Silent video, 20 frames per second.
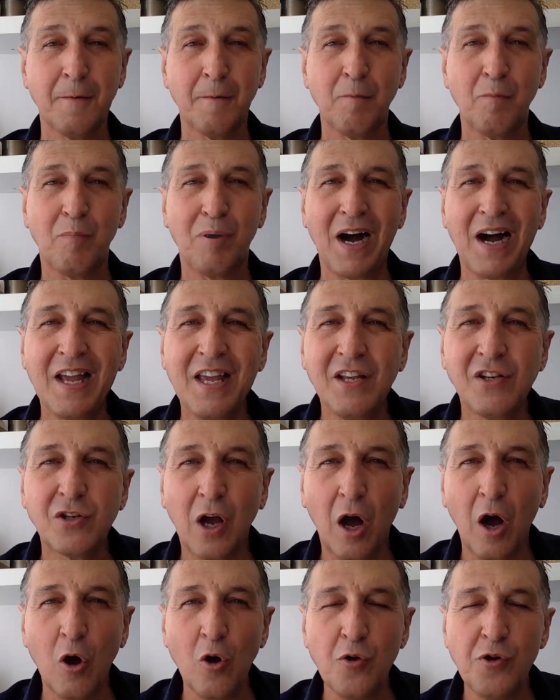by his
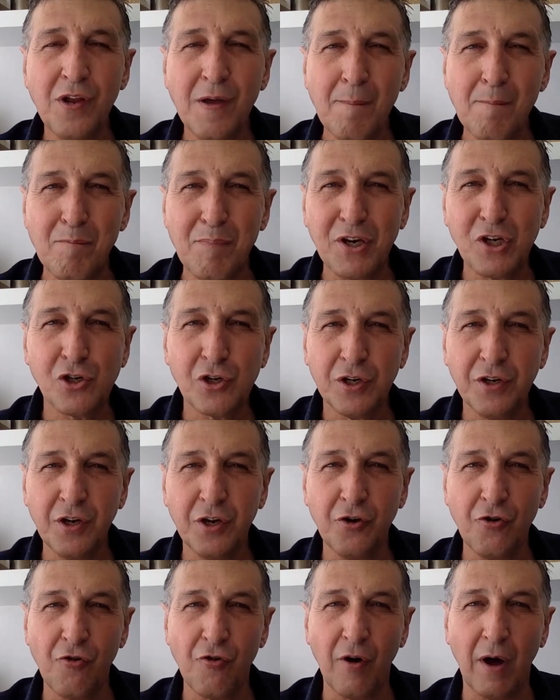own ambition
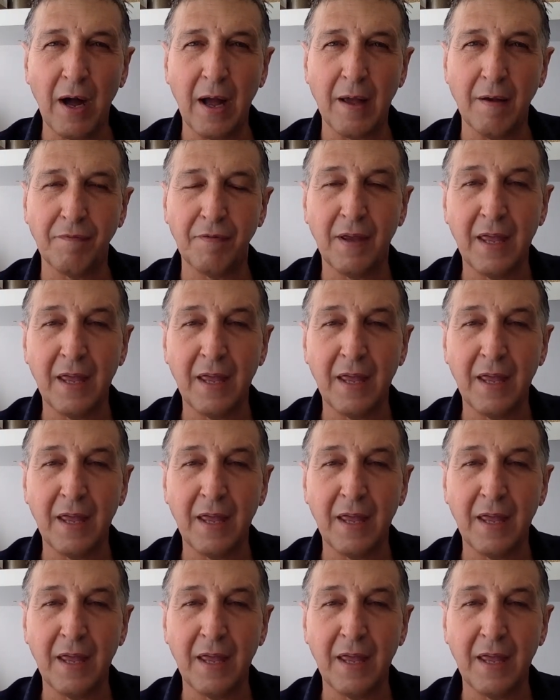and drive.